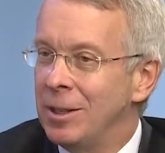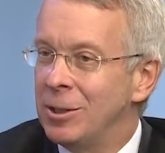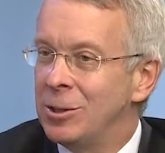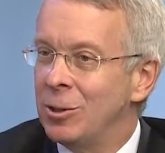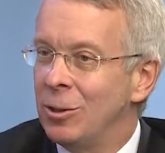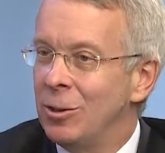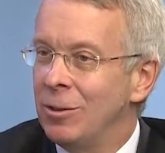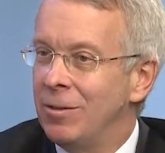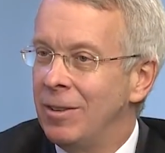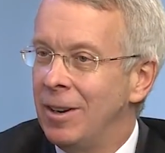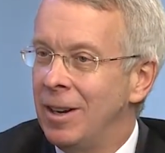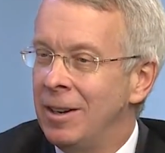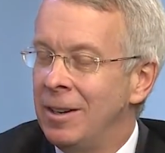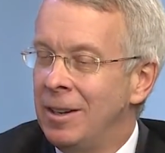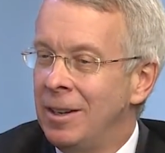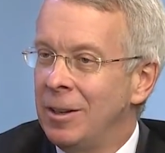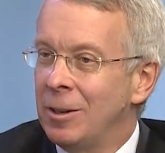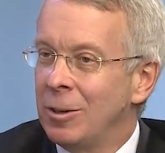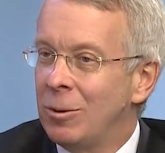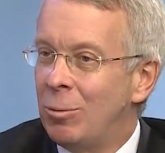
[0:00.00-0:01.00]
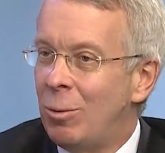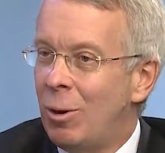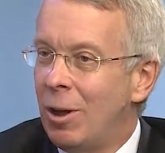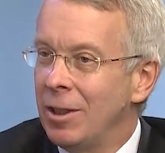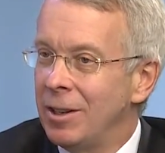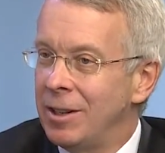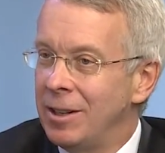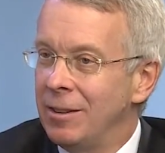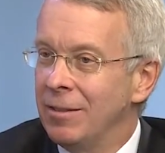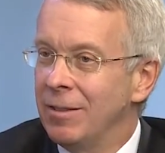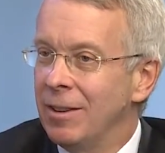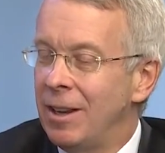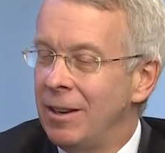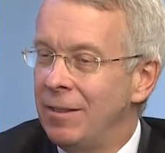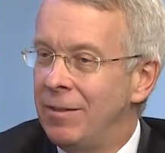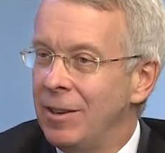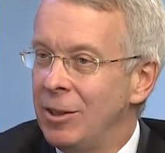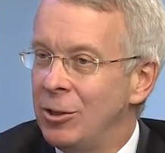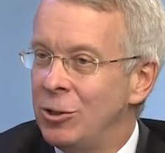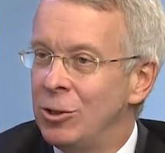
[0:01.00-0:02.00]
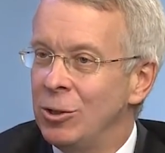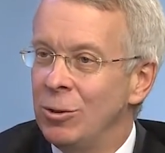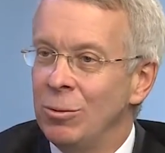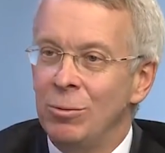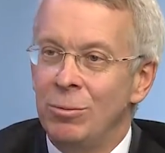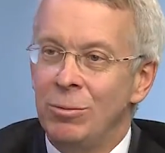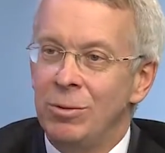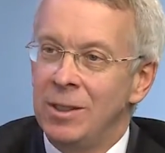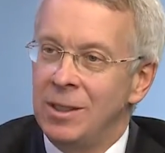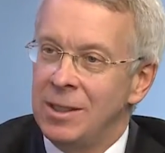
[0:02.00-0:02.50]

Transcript: It's sort of a quality of life issue.